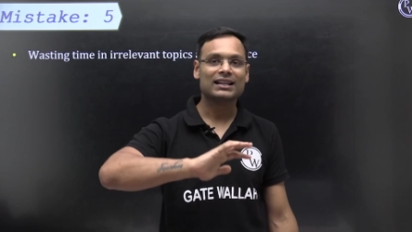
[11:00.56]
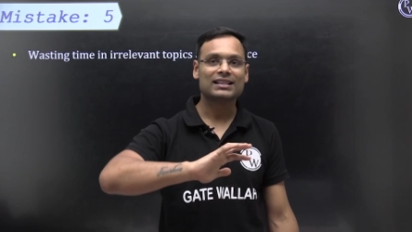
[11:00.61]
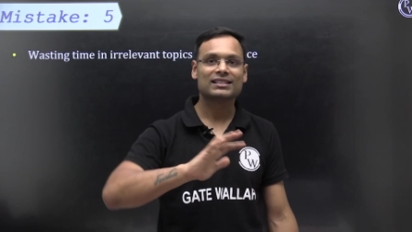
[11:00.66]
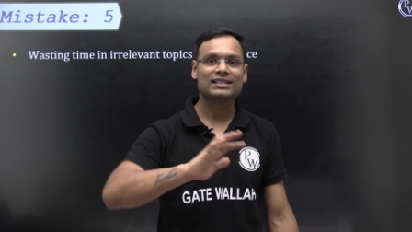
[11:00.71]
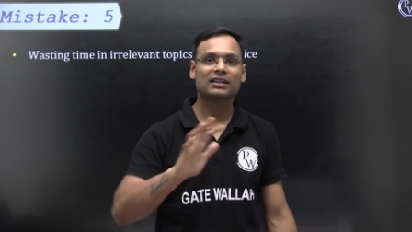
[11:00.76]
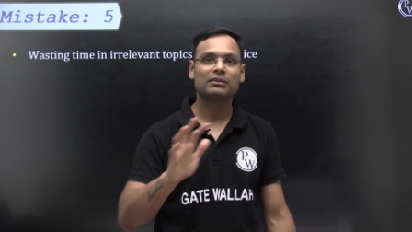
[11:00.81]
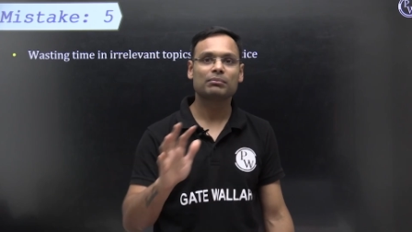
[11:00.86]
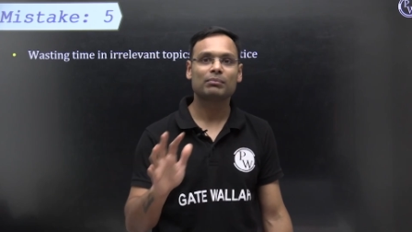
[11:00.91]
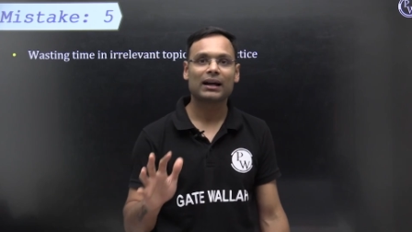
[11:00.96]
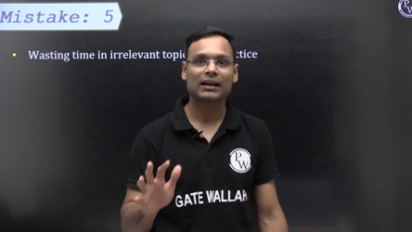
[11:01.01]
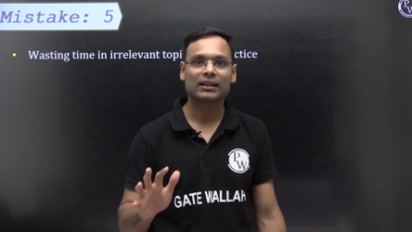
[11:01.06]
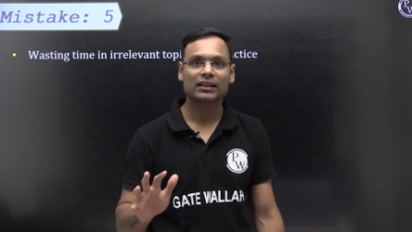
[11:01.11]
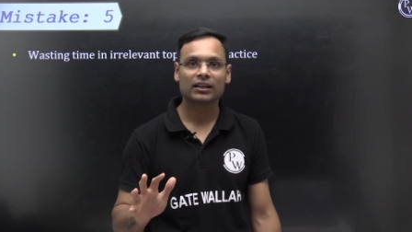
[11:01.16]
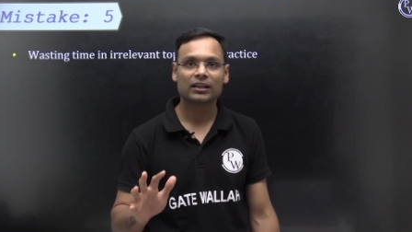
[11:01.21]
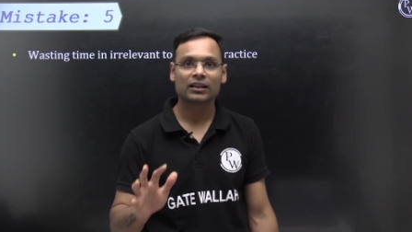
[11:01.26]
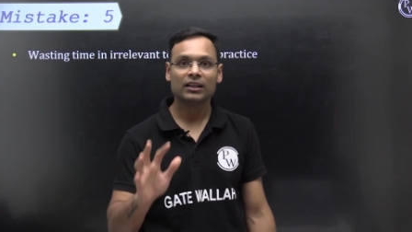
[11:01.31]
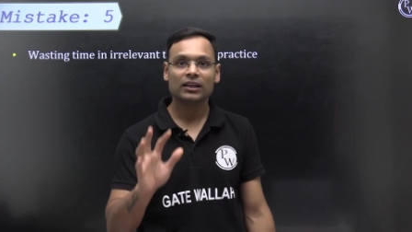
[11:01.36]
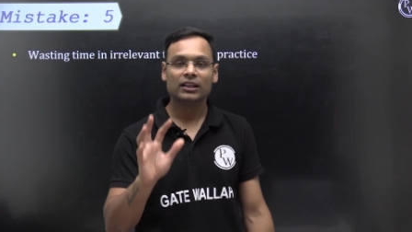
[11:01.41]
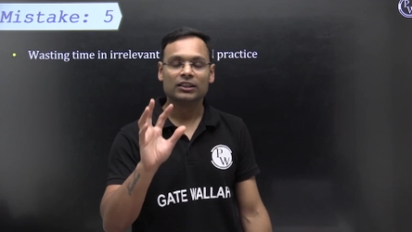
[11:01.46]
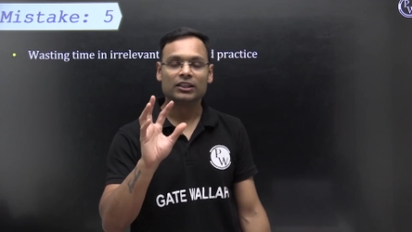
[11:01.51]
Doesn't
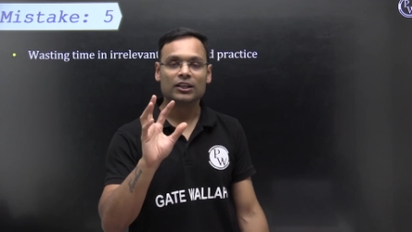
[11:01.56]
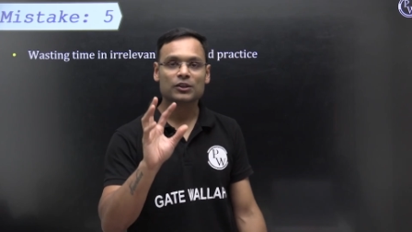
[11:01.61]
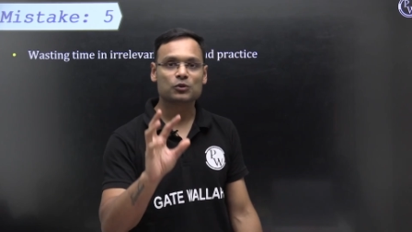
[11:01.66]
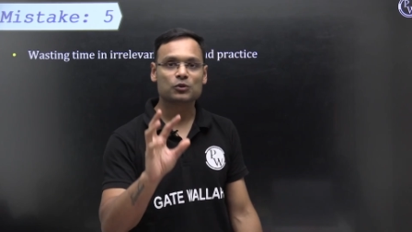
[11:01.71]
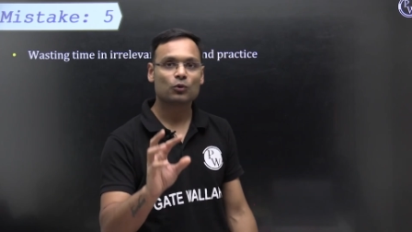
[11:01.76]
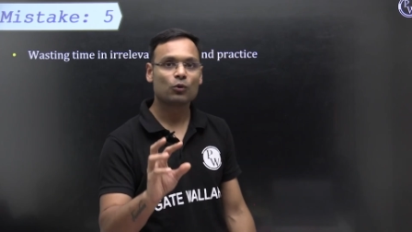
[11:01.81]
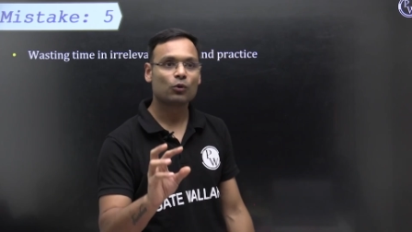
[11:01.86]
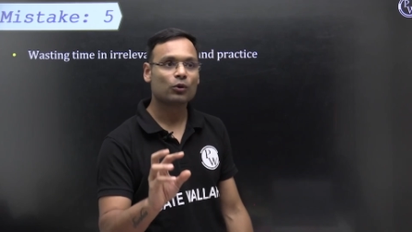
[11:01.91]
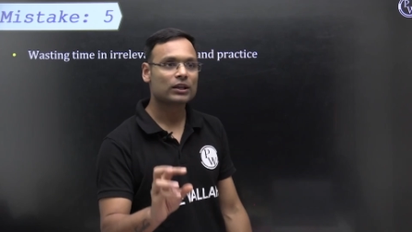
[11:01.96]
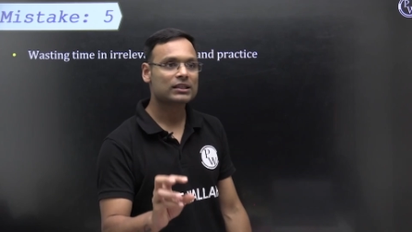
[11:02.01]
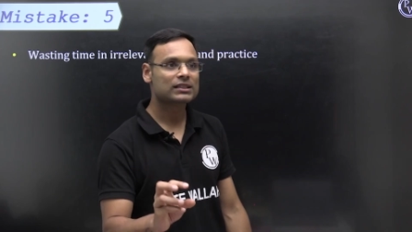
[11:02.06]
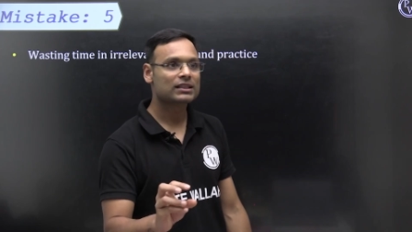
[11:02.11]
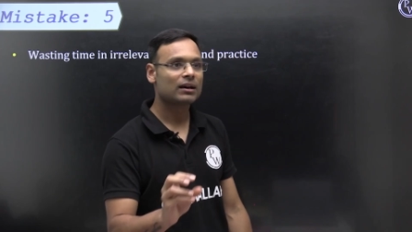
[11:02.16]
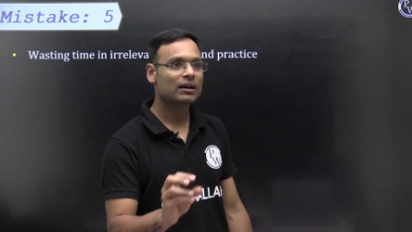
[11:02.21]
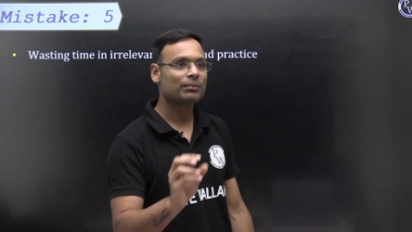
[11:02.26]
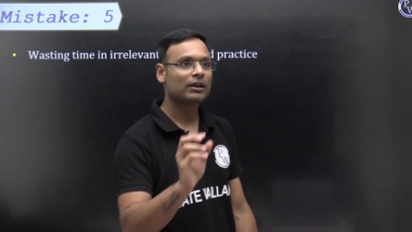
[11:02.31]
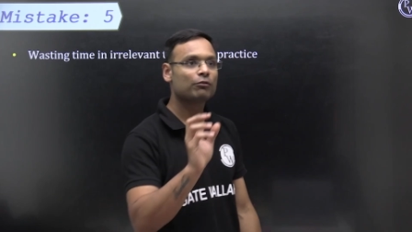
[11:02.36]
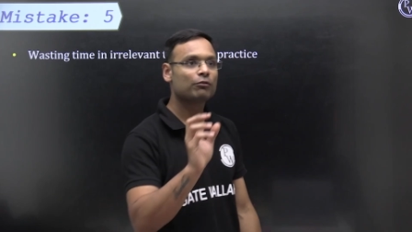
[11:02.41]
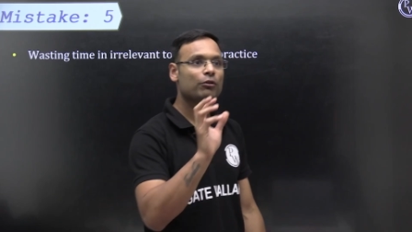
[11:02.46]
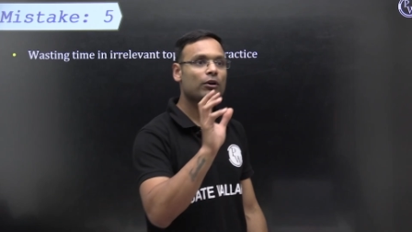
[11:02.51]
matter the score is
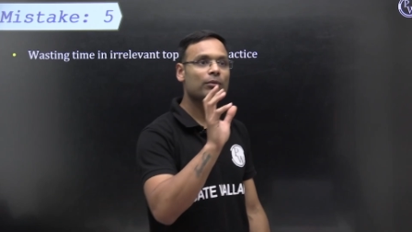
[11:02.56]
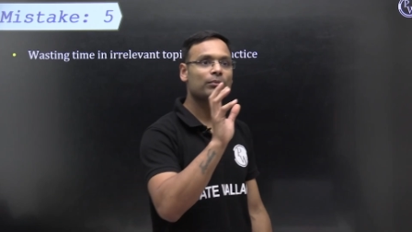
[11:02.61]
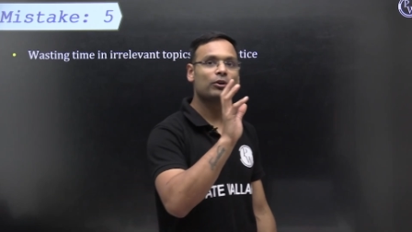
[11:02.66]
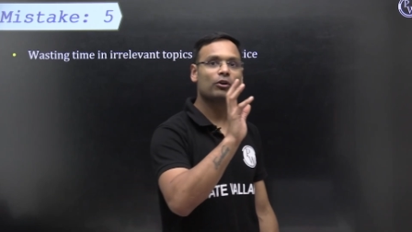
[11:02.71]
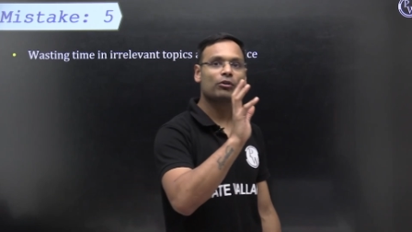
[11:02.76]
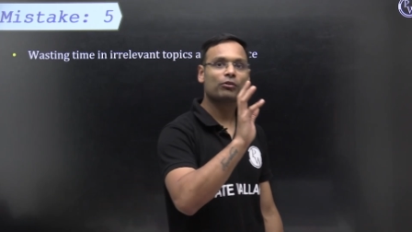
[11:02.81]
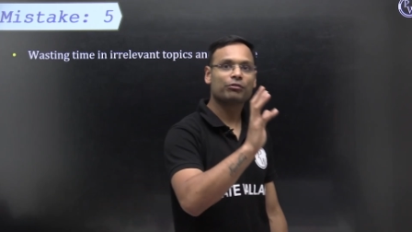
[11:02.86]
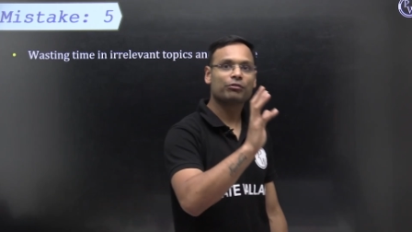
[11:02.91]
coming from your